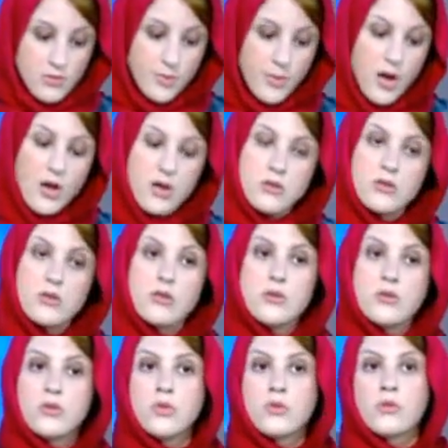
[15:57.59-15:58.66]
part
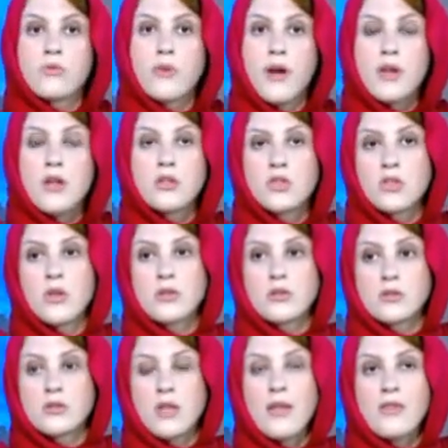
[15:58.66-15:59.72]
you're writing to
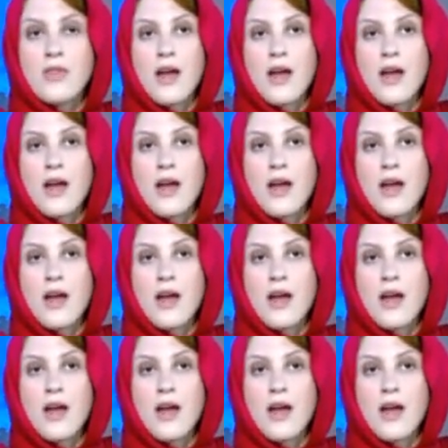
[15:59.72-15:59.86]
understand that.